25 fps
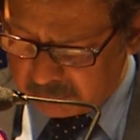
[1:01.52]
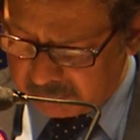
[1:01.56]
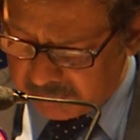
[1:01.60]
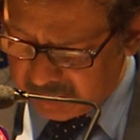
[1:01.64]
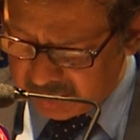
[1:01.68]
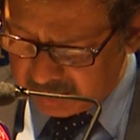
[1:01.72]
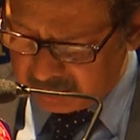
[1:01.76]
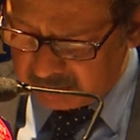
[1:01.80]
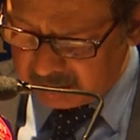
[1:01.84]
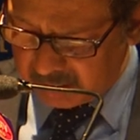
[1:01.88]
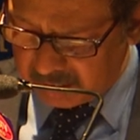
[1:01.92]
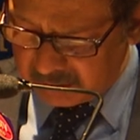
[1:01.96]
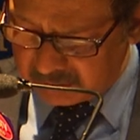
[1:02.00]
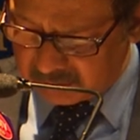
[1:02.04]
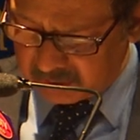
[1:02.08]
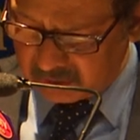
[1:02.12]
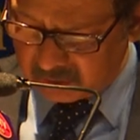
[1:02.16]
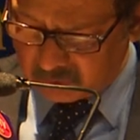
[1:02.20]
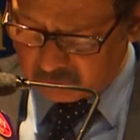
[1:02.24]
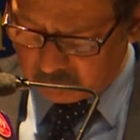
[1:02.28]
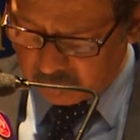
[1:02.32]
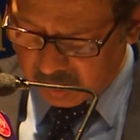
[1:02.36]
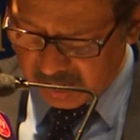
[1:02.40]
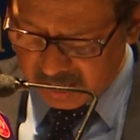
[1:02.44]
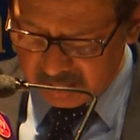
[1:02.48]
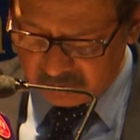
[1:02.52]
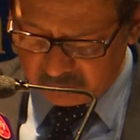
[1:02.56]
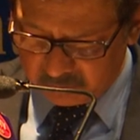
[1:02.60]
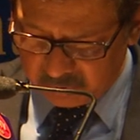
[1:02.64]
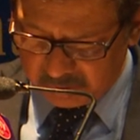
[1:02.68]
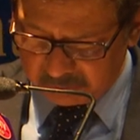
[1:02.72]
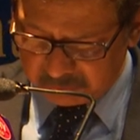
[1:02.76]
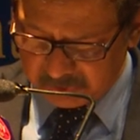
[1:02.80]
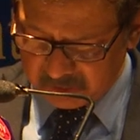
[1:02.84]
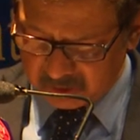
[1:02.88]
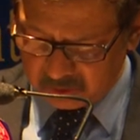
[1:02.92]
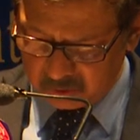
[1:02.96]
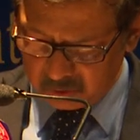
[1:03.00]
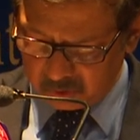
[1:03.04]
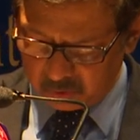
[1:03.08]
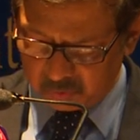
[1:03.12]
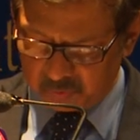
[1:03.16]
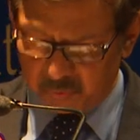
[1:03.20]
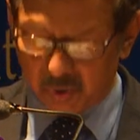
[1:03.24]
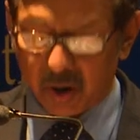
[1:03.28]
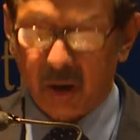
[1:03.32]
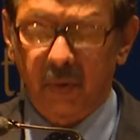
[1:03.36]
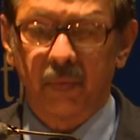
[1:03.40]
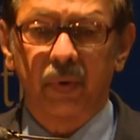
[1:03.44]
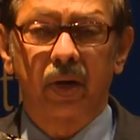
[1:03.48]
many reasons why we must look
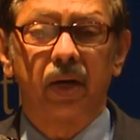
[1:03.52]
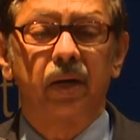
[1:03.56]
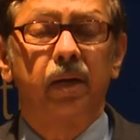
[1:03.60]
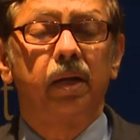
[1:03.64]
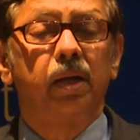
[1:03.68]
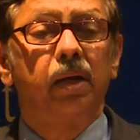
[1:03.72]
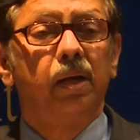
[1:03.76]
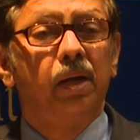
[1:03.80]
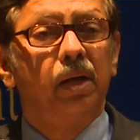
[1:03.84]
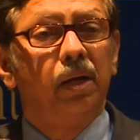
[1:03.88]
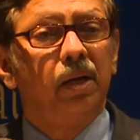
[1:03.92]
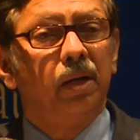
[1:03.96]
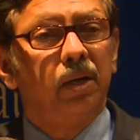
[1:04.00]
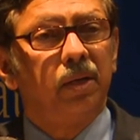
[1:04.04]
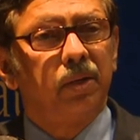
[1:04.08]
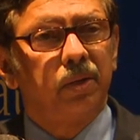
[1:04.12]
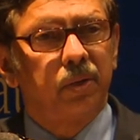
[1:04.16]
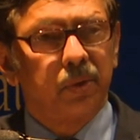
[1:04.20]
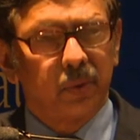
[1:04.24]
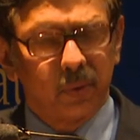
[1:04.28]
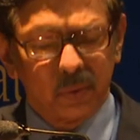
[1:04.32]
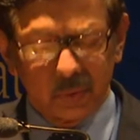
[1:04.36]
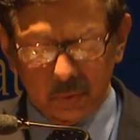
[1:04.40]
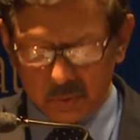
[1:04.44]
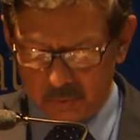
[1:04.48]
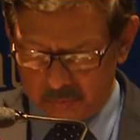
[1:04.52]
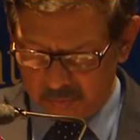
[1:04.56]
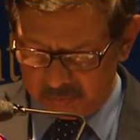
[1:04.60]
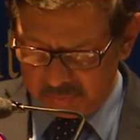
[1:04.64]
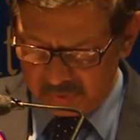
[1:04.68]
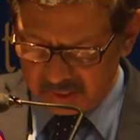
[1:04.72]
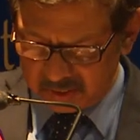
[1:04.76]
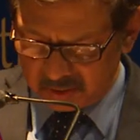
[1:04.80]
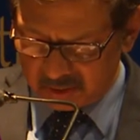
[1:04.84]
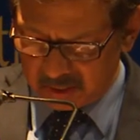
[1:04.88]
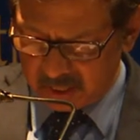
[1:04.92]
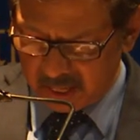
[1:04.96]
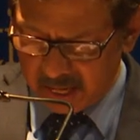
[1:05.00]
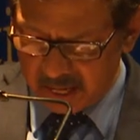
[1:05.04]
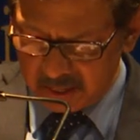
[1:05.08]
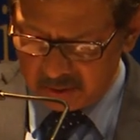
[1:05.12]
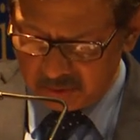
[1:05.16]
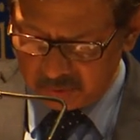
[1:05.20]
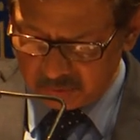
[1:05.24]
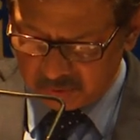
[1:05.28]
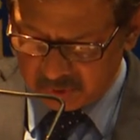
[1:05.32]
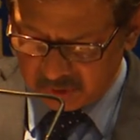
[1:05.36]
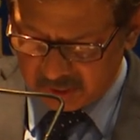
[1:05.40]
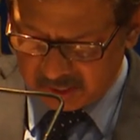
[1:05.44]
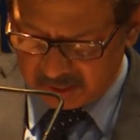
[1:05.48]
forward to Mr.
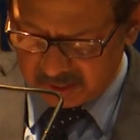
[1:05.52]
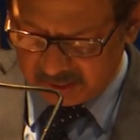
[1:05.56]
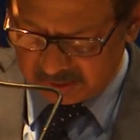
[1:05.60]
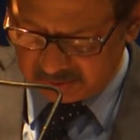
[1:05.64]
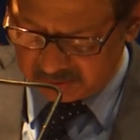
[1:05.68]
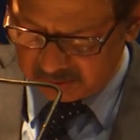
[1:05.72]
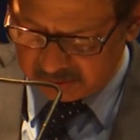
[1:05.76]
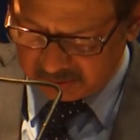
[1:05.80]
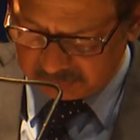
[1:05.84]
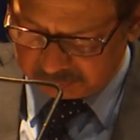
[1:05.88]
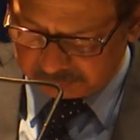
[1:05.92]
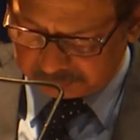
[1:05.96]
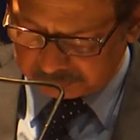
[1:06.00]
Naidu's address.